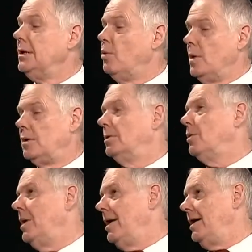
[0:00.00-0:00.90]
whittled
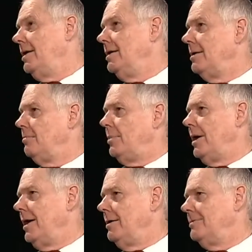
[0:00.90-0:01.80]
away
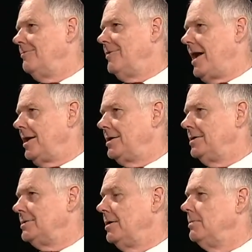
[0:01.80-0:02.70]
by
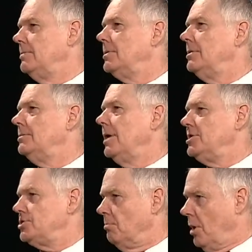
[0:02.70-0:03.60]
Vatican and the
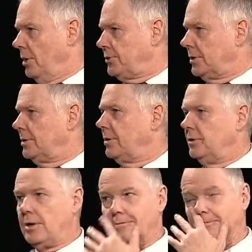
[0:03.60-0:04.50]
Knights of Malta, and
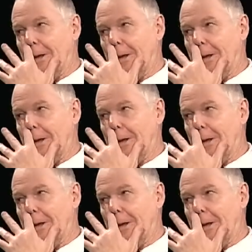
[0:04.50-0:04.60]
their